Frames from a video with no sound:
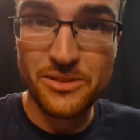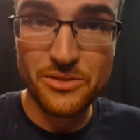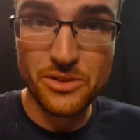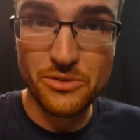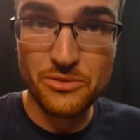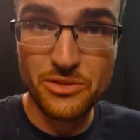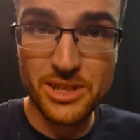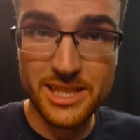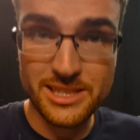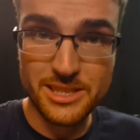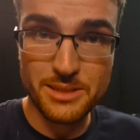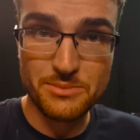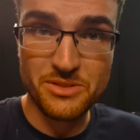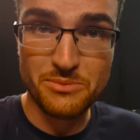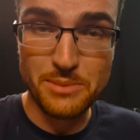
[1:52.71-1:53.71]
feel free in
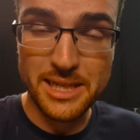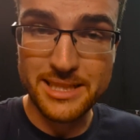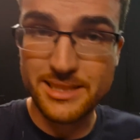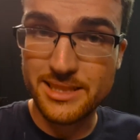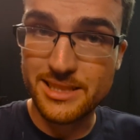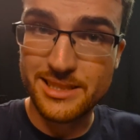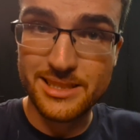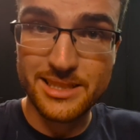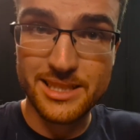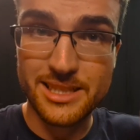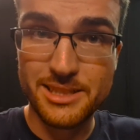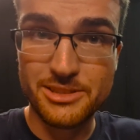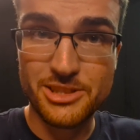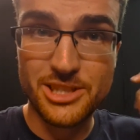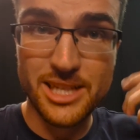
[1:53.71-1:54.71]
terms of maintenance
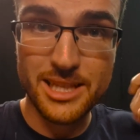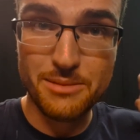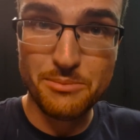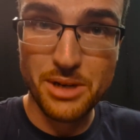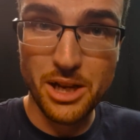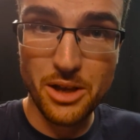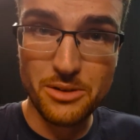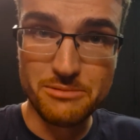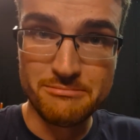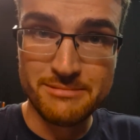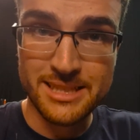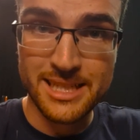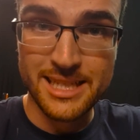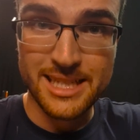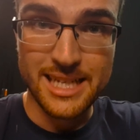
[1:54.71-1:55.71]
to share them below.
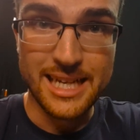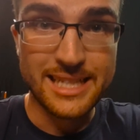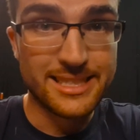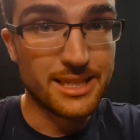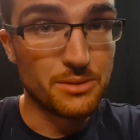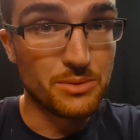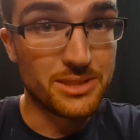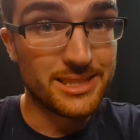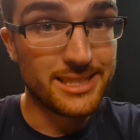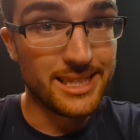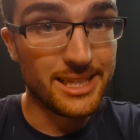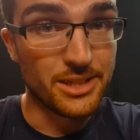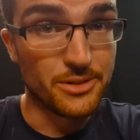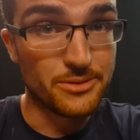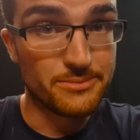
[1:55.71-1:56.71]
And I will
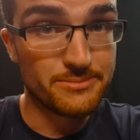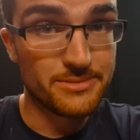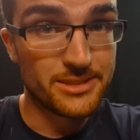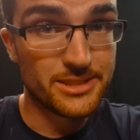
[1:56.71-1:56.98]
see you